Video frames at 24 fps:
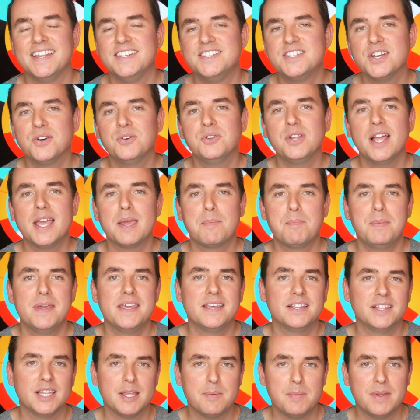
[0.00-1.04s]
I don't like
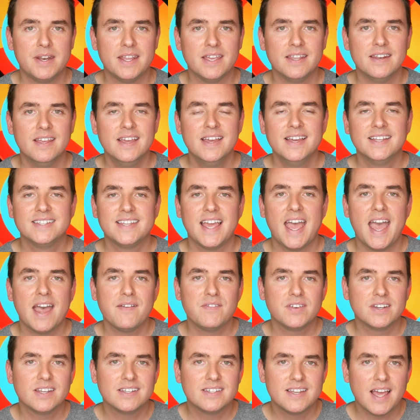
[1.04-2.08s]
being limited to
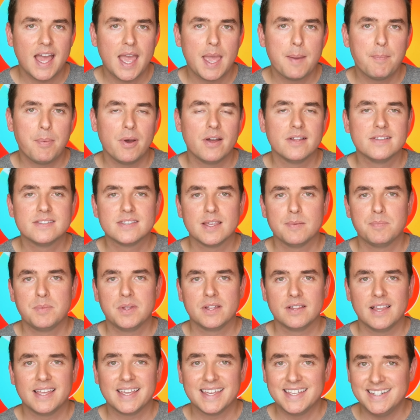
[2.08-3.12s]
having to type on
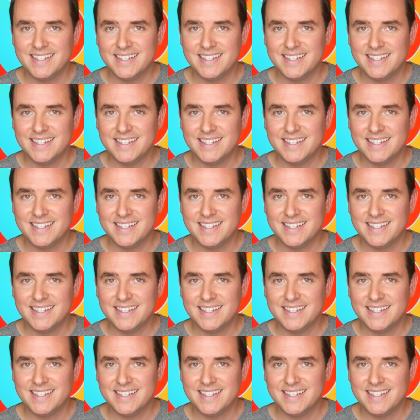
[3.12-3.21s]
something like a